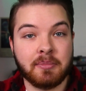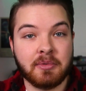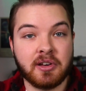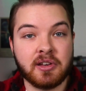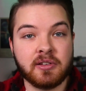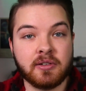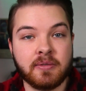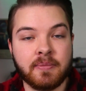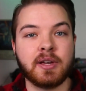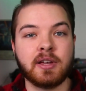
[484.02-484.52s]
them to
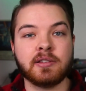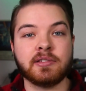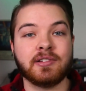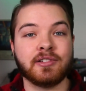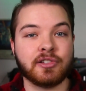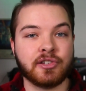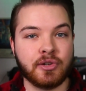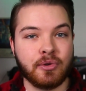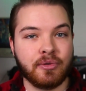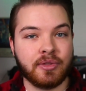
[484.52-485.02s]
do. Because
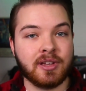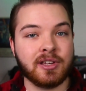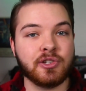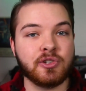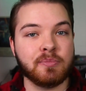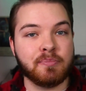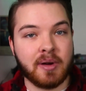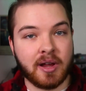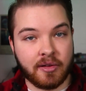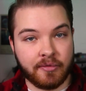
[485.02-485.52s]
there's 2 things
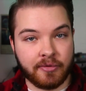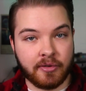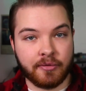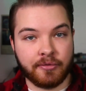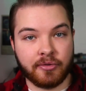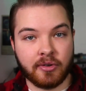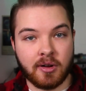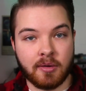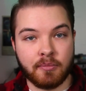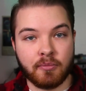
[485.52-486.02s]
you benefit
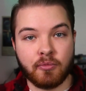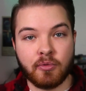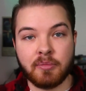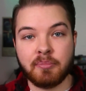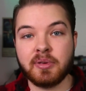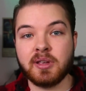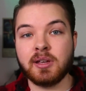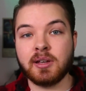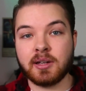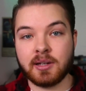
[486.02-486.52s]
from when
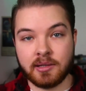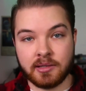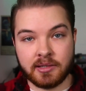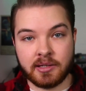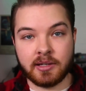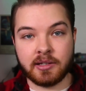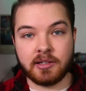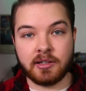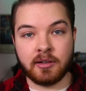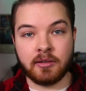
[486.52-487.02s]
being
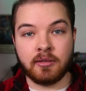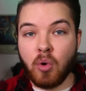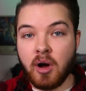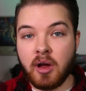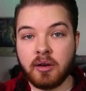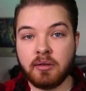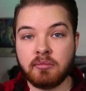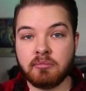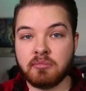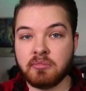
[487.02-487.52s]
consistent.
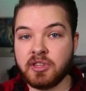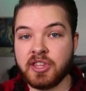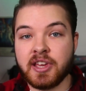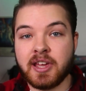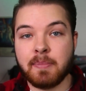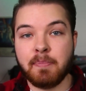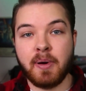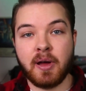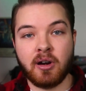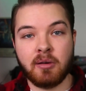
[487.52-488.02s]
1, you
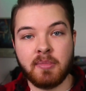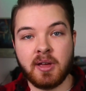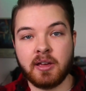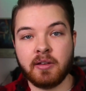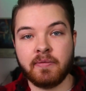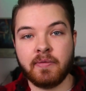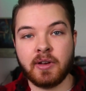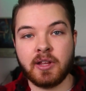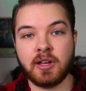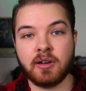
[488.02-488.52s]
get better at
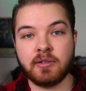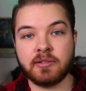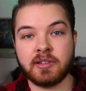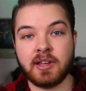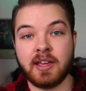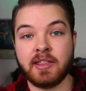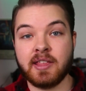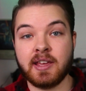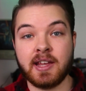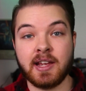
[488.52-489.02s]
making videos
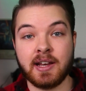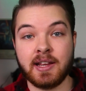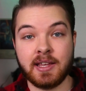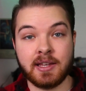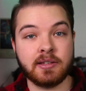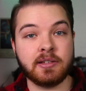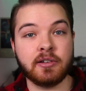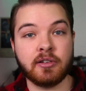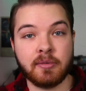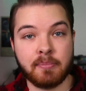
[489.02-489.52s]
and they get
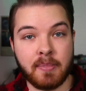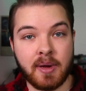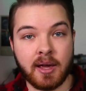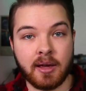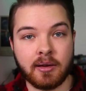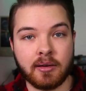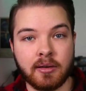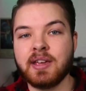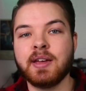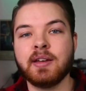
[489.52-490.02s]
easier to
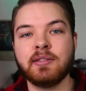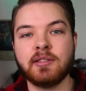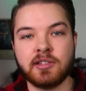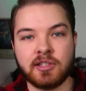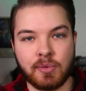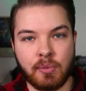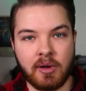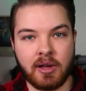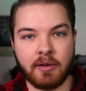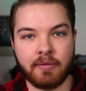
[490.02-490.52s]
make. You get in the
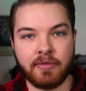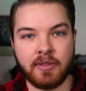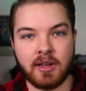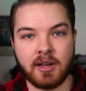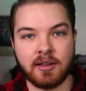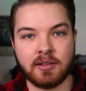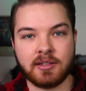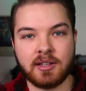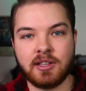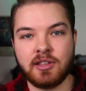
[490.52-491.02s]
swing of
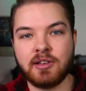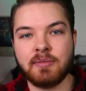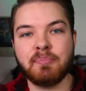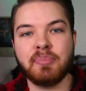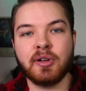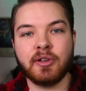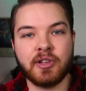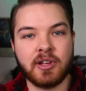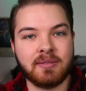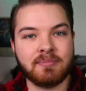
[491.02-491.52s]
things. You
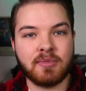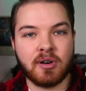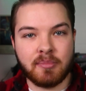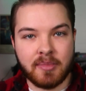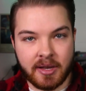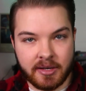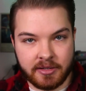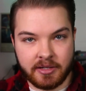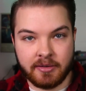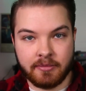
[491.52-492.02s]
build up
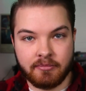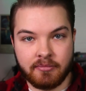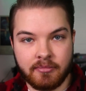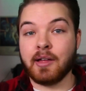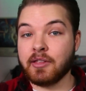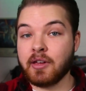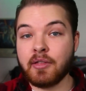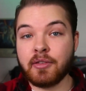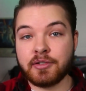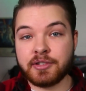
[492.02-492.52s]
momentum.
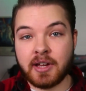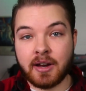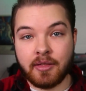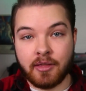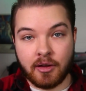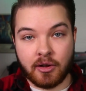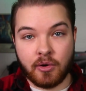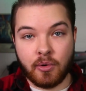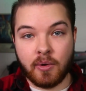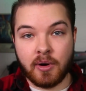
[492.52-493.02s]
On the other side of
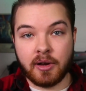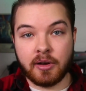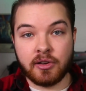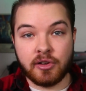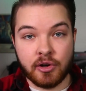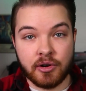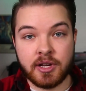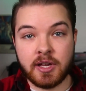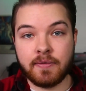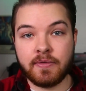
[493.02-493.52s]
that coin,
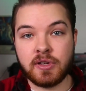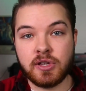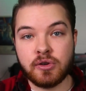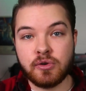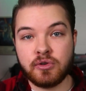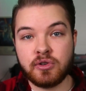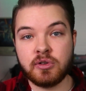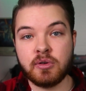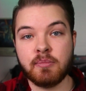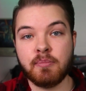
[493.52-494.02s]
you're giving
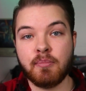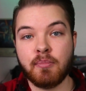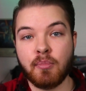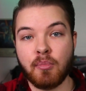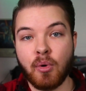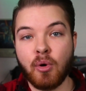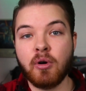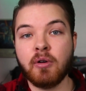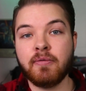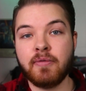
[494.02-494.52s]
YouTube
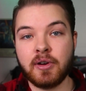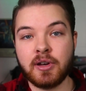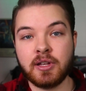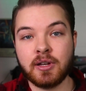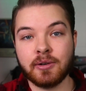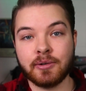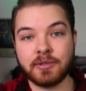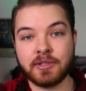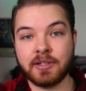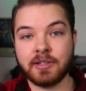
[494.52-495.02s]
more
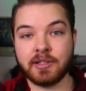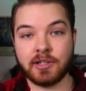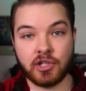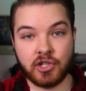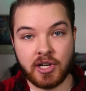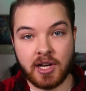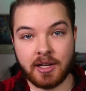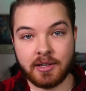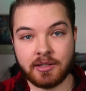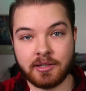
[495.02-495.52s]
videos to
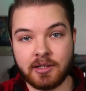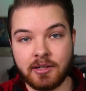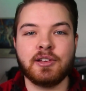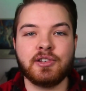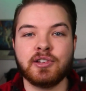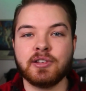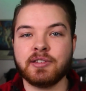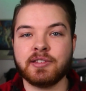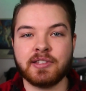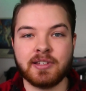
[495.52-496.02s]
suggest. It's
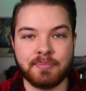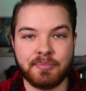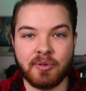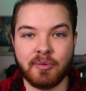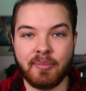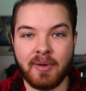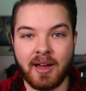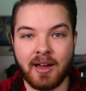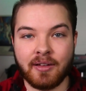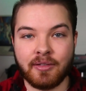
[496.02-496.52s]
just simple
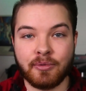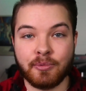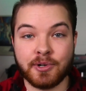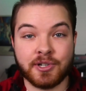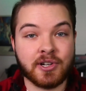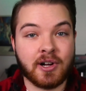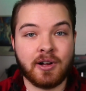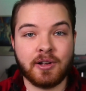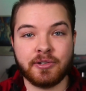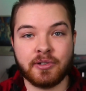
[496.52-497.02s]
math,
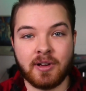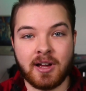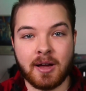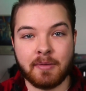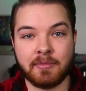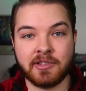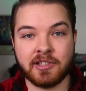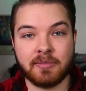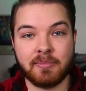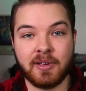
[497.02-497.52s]
which also
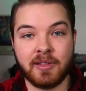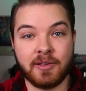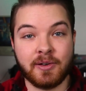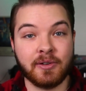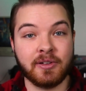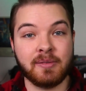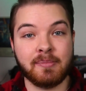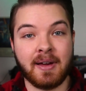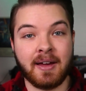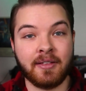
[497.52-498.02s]
happens to be the
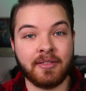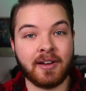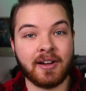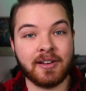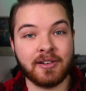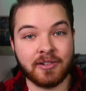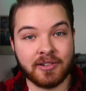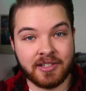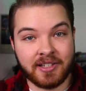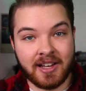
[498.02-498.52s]
only math I
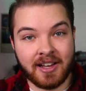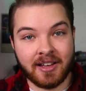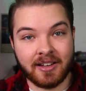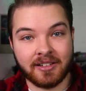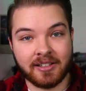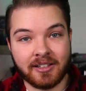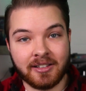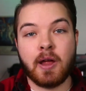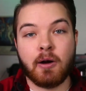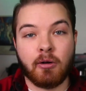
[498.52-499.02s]

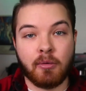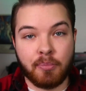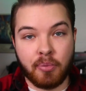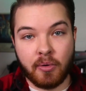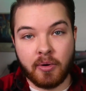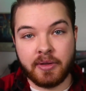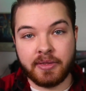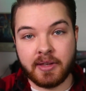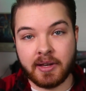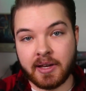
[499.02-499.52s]
understand. Now, a
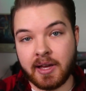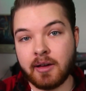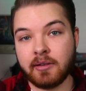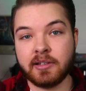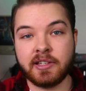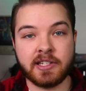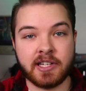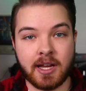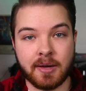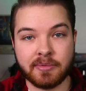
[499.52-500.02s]
point that
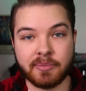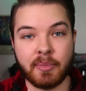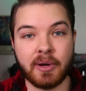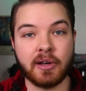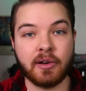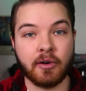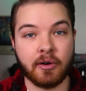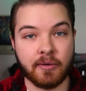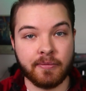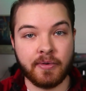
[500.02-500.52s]
Kelly Stamps made
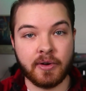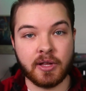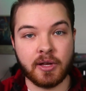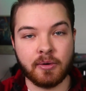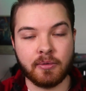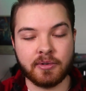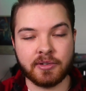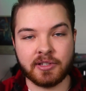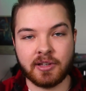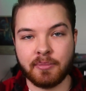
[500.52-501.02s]
in her
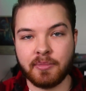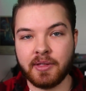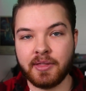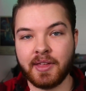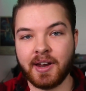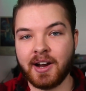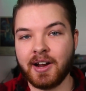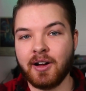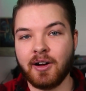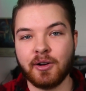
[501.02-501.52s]
video is something
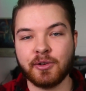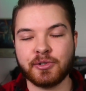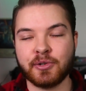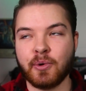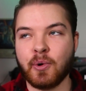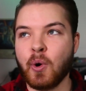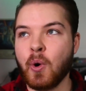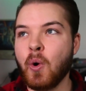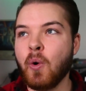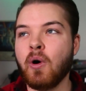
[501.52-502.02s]
that I also
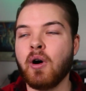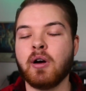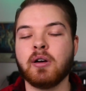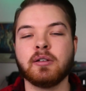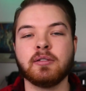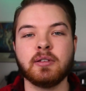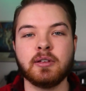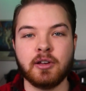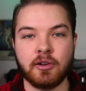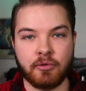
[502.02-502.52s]

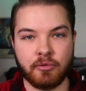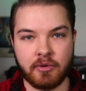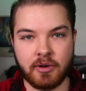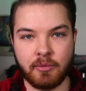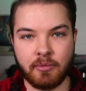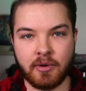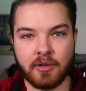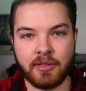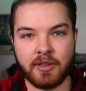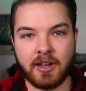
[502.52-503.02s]
wholeheartedly agree
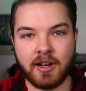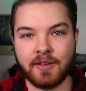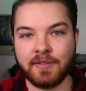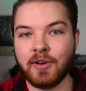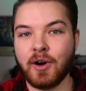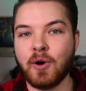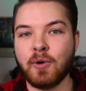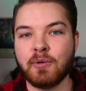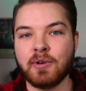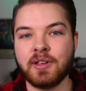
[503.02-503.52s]
with and have
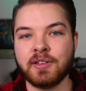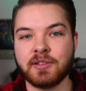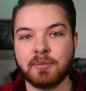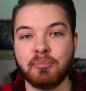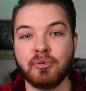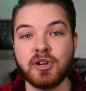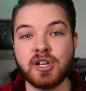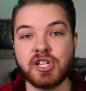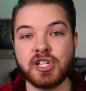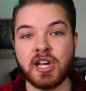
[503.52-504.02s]
always
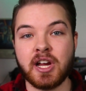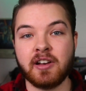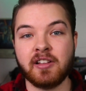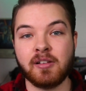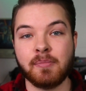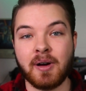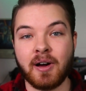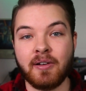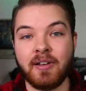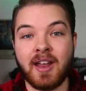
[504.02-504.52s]
appreciated
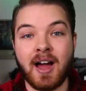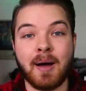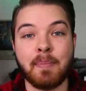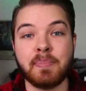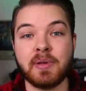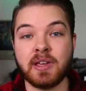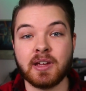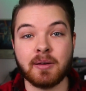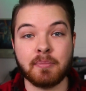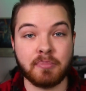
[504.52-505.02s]
about not
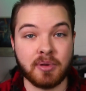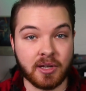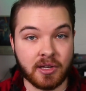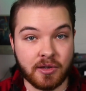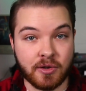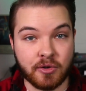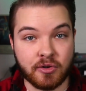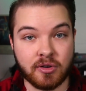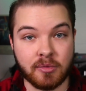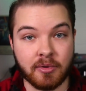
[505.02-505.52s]
being a big
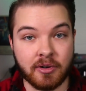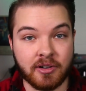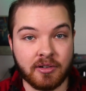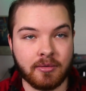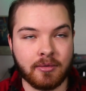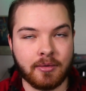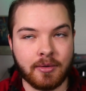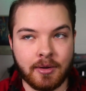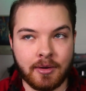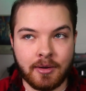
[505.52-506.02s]
YouTuber
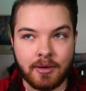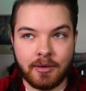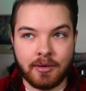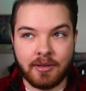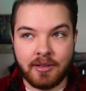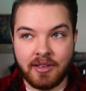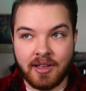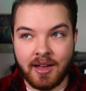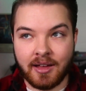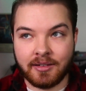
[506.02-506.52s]

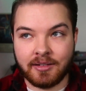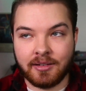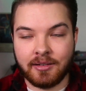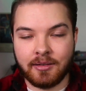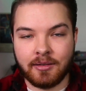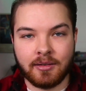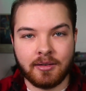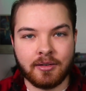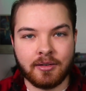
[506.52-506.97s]
yet.